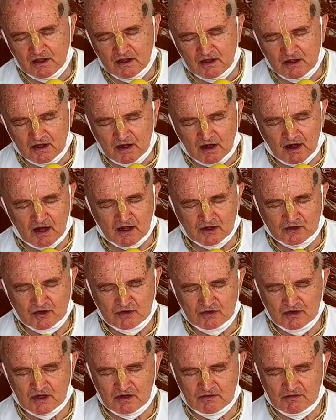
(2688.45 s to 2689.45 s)

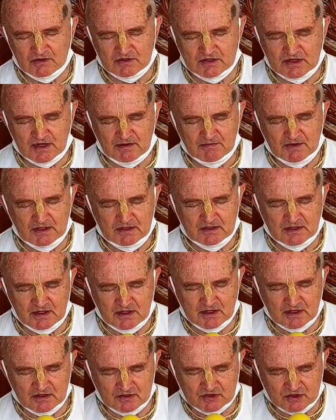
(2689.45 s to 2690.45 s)
Arjuna was lamenting
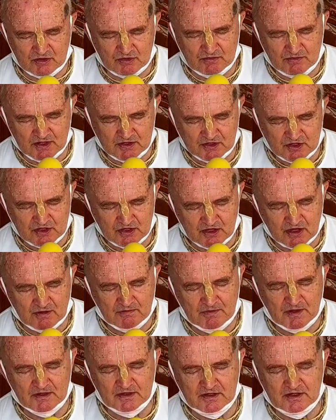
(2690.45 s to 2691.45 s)
so much
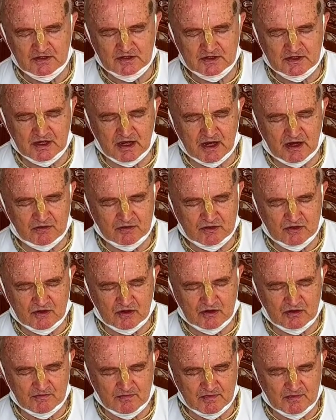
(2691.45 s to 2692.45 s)
about this outcome